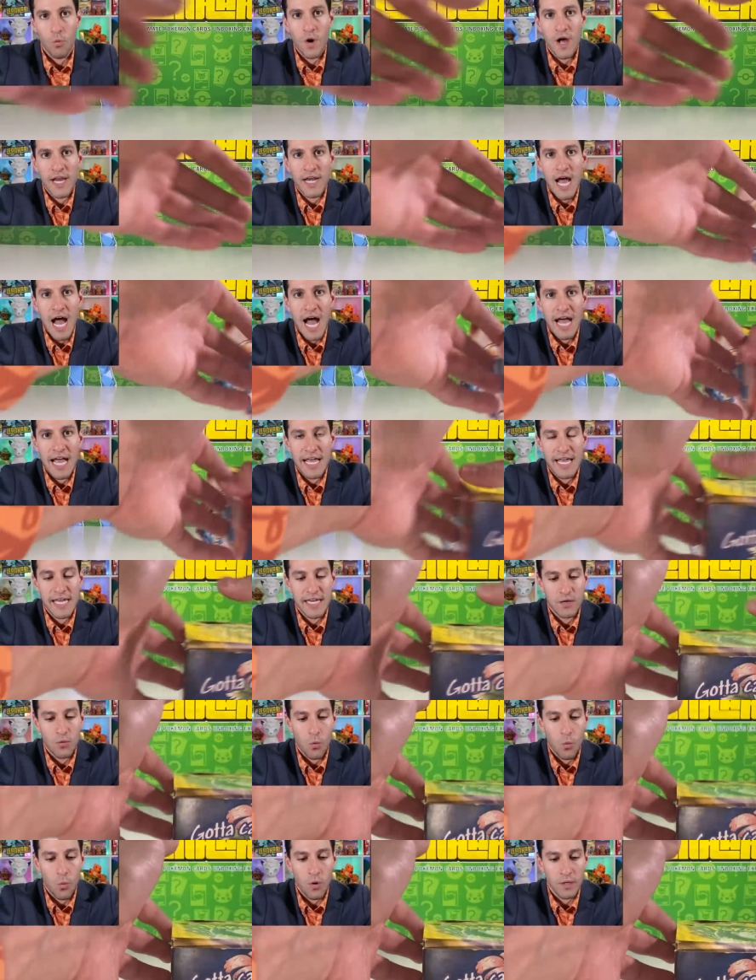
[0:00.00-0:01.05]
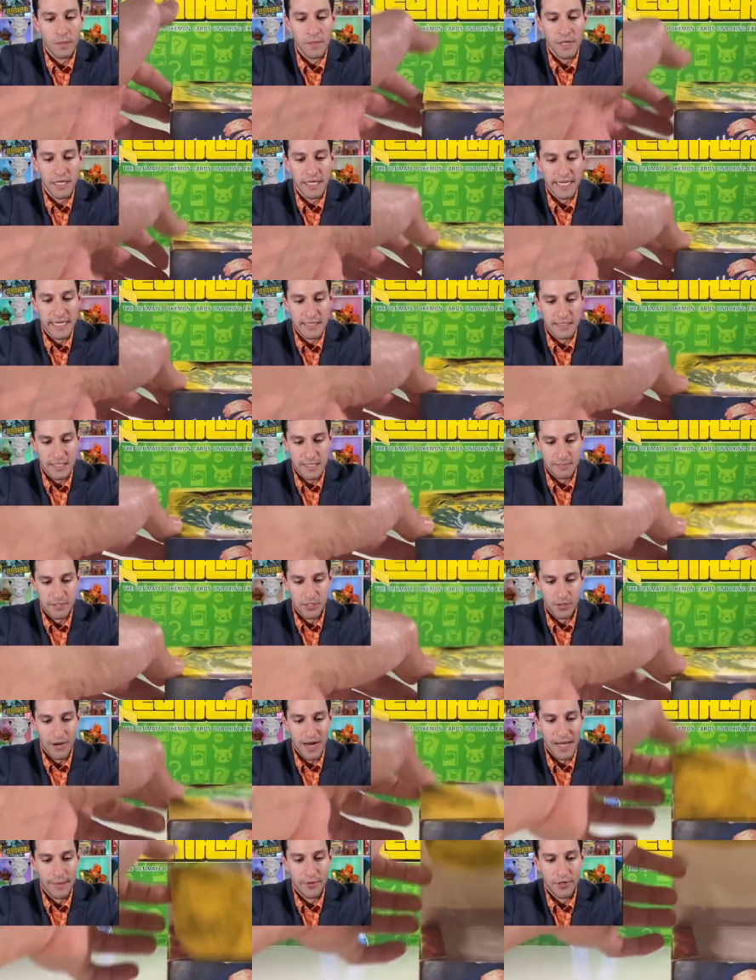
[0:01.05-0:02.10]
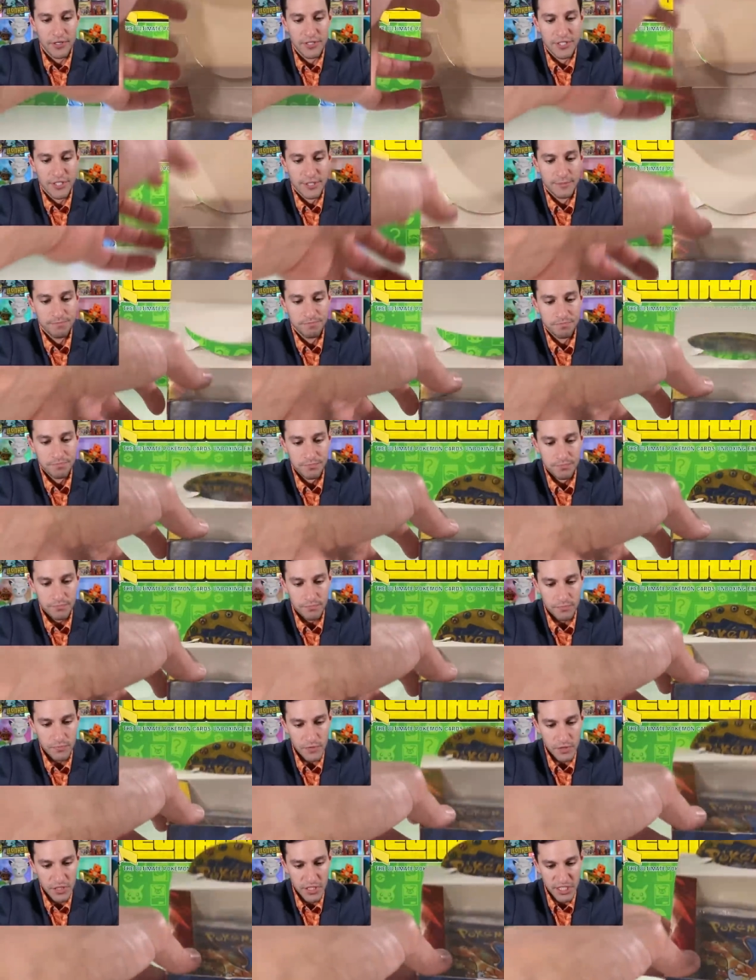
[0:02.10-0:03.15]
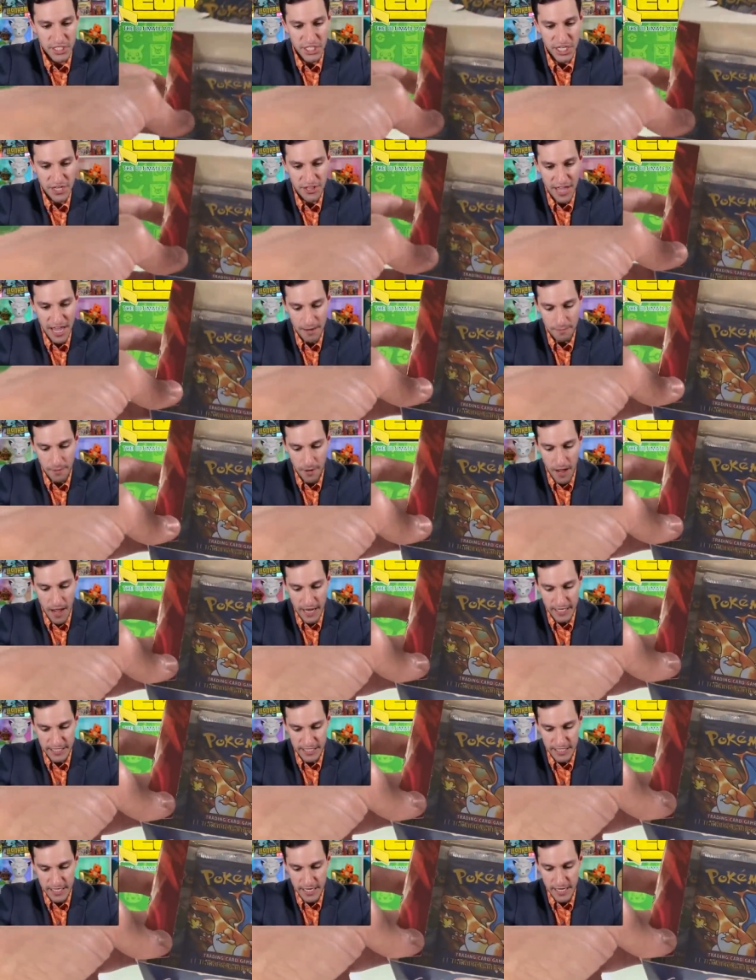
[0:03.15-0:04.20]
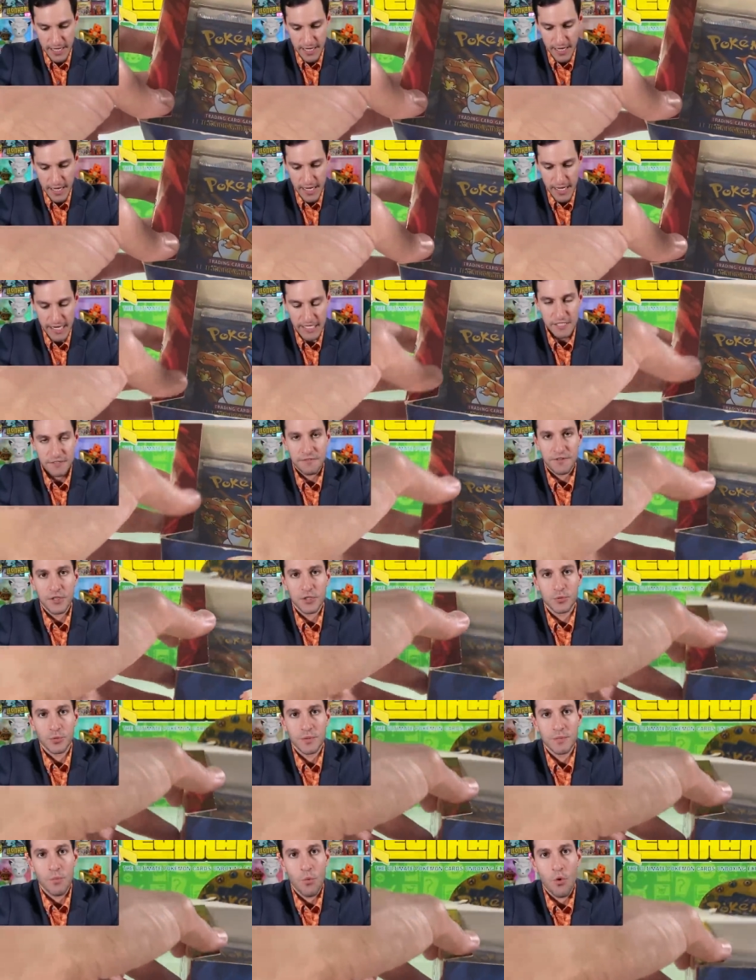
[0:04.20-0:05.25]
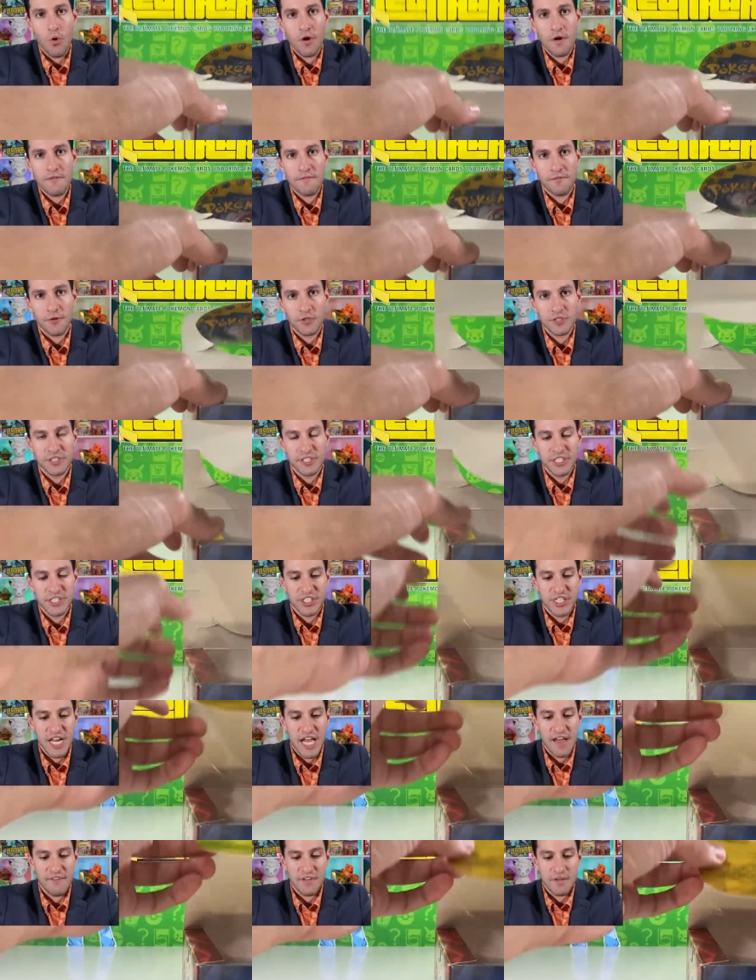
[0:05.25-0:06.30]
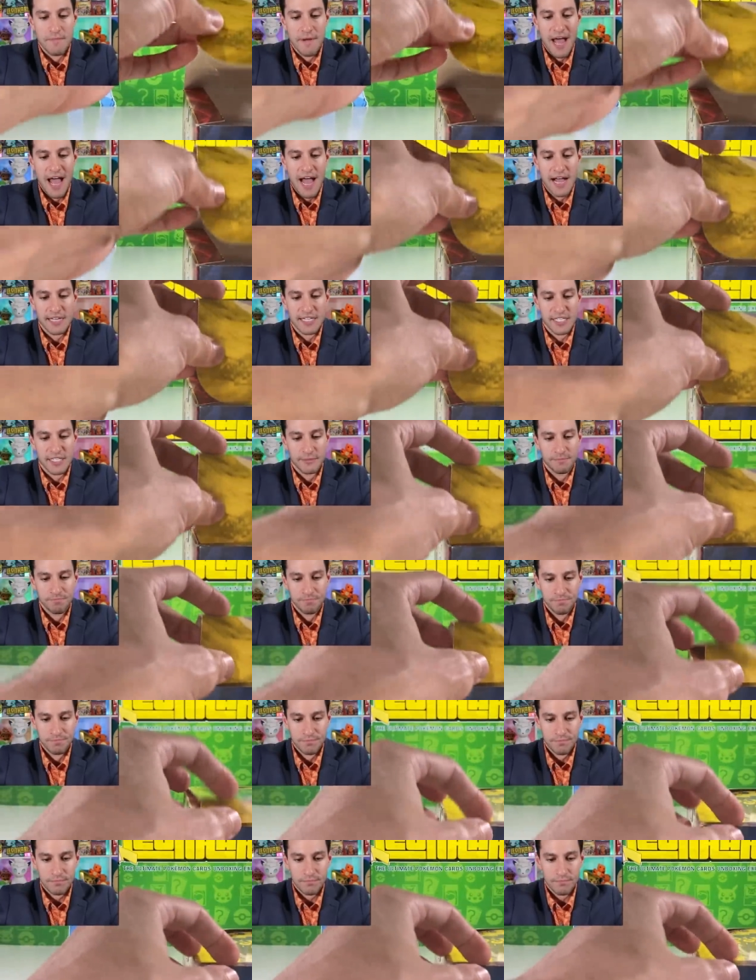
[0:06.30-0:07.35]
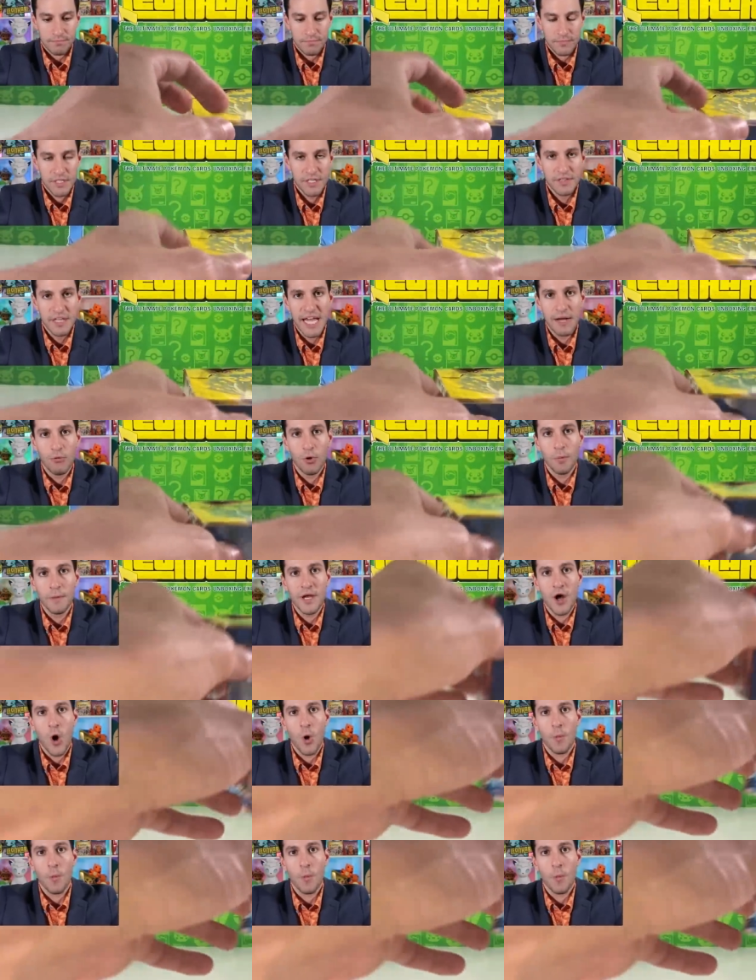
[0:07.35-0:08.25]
when I hit one million subscribers. You see that box? It's filled with more first edition heavy packs, and they will be